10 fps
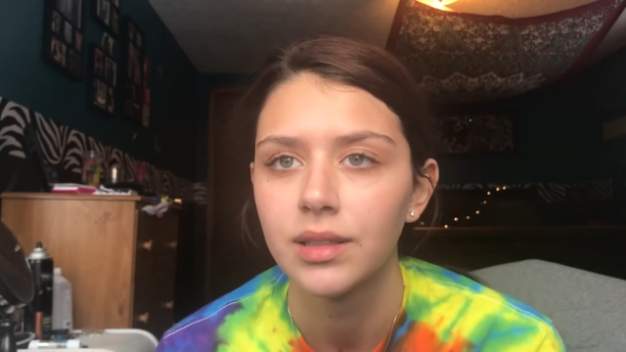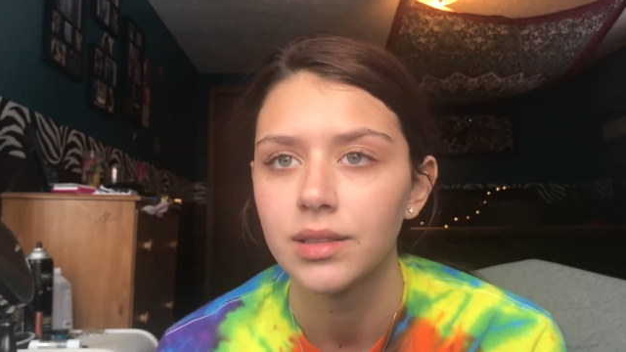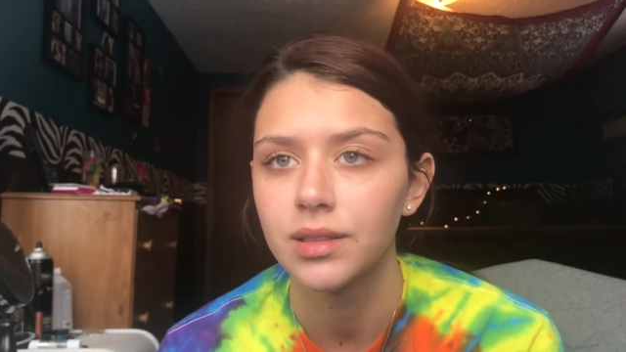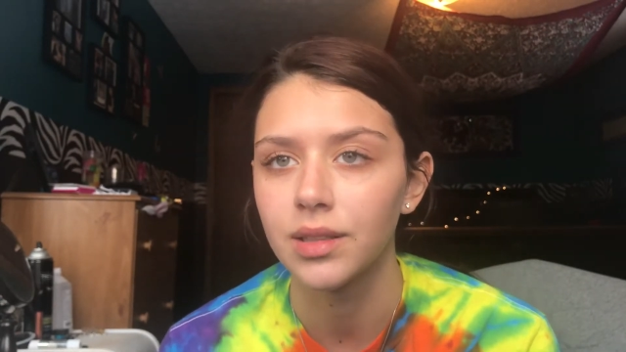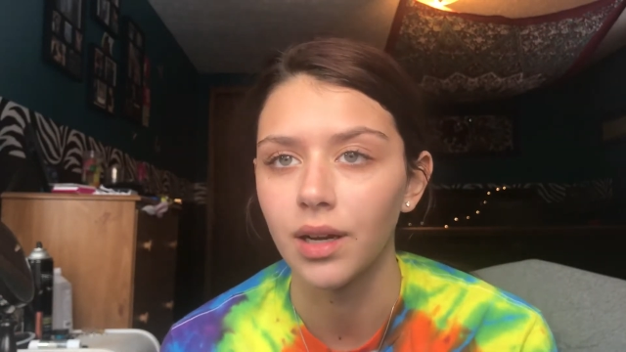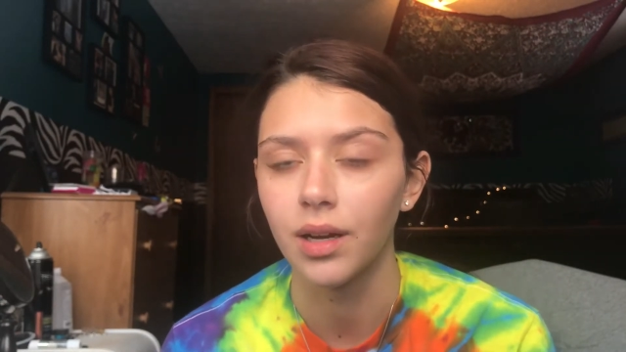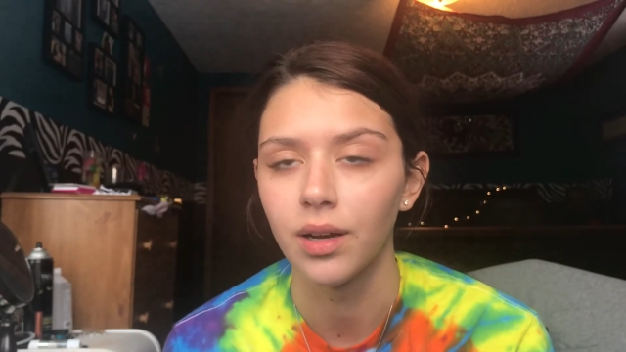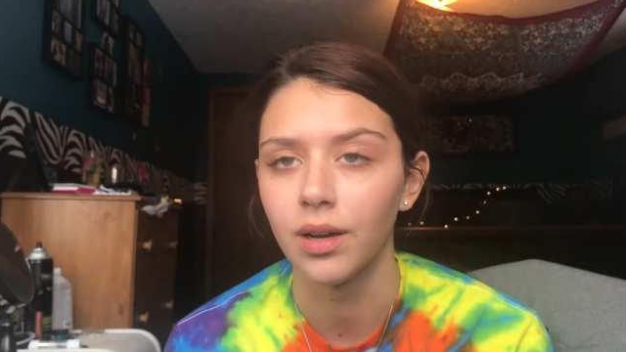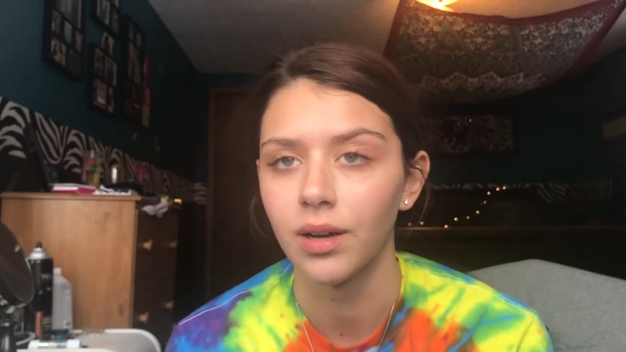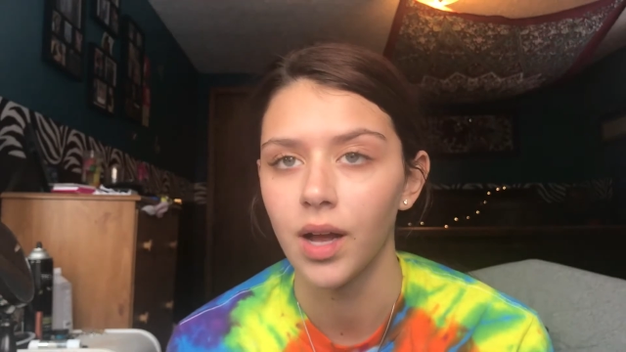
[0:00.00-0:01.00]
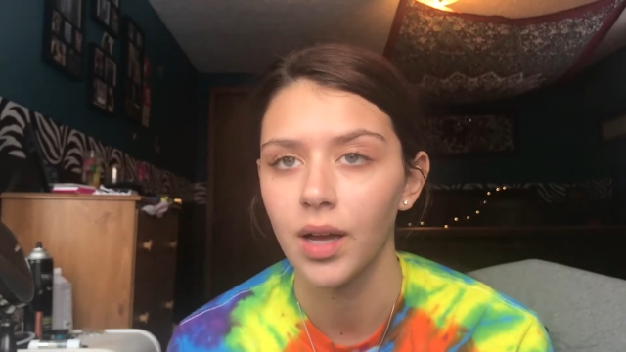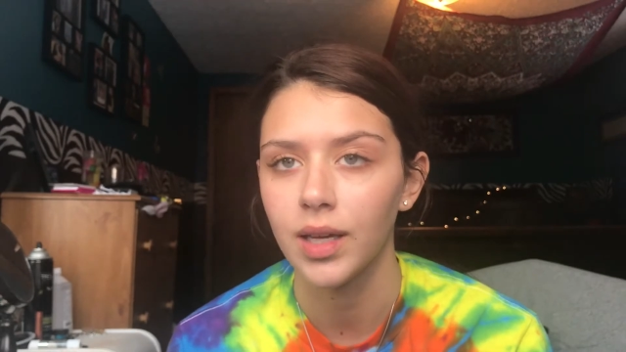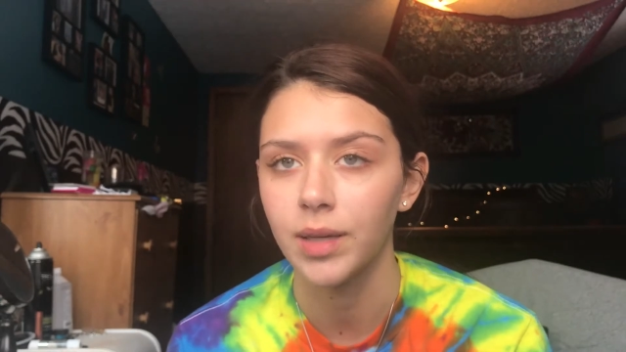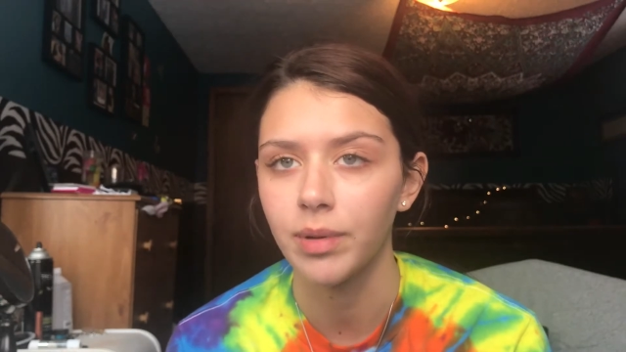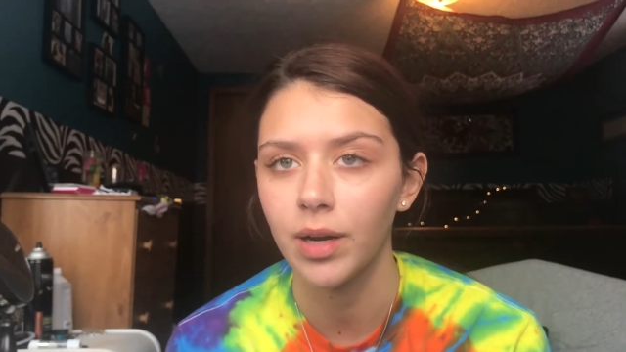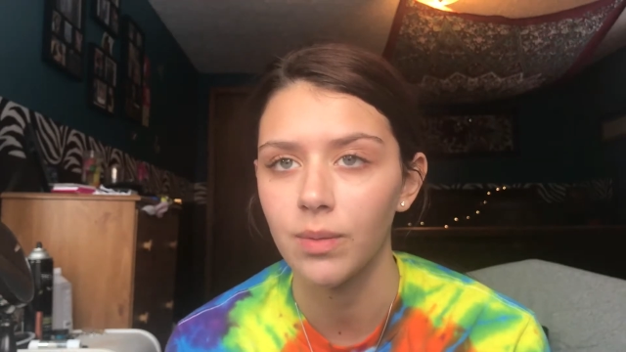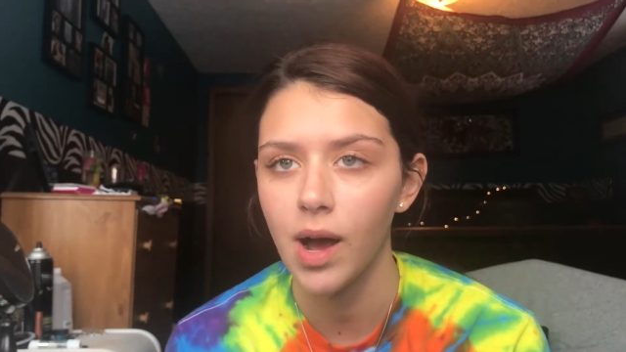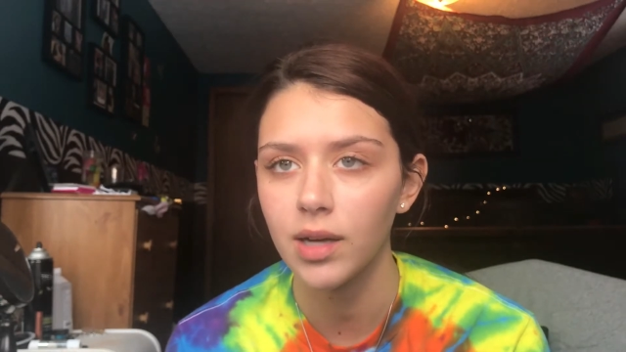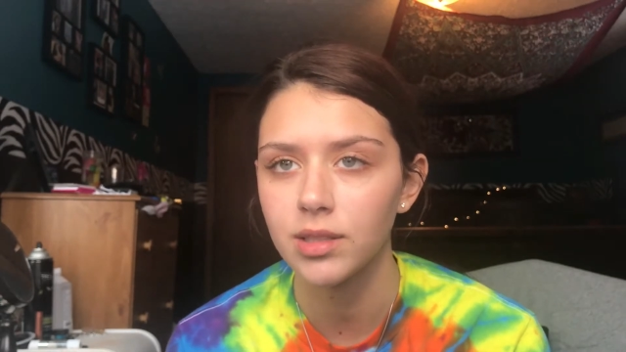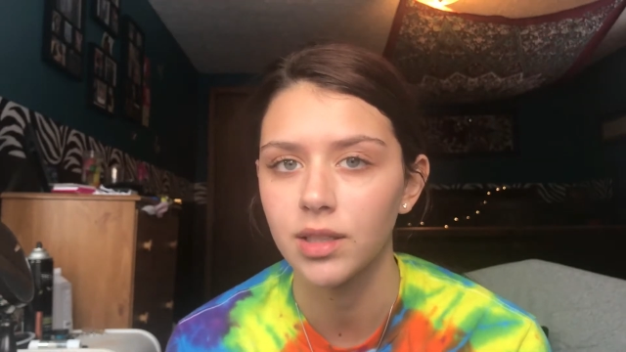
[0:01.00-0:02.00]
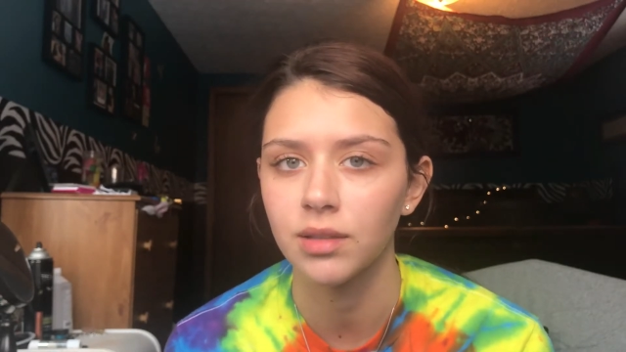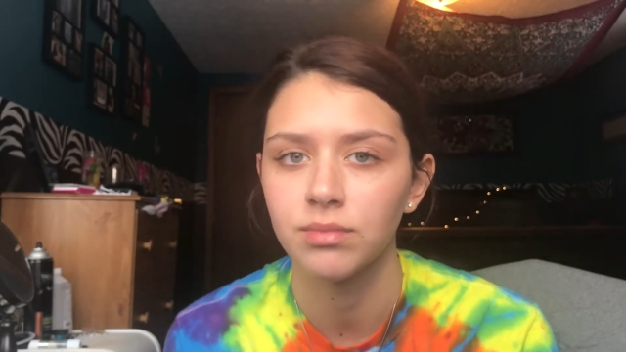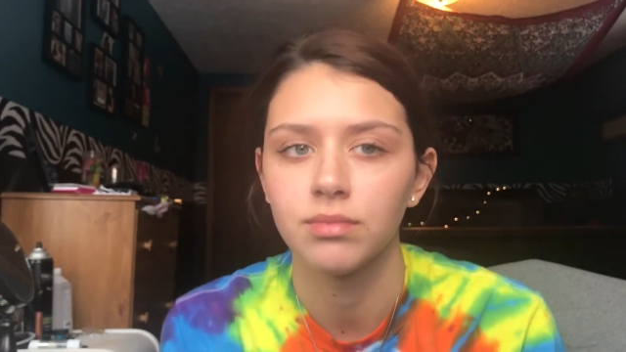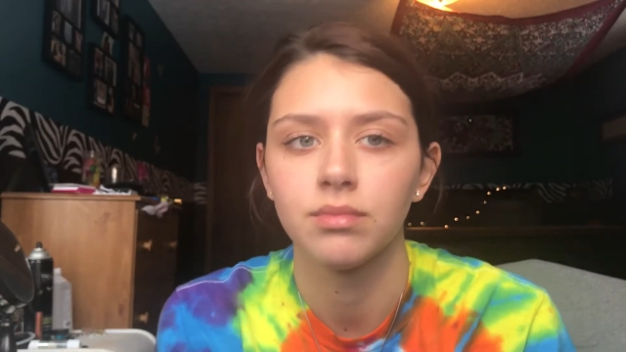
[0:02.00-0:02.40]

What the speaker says: so keep on watching.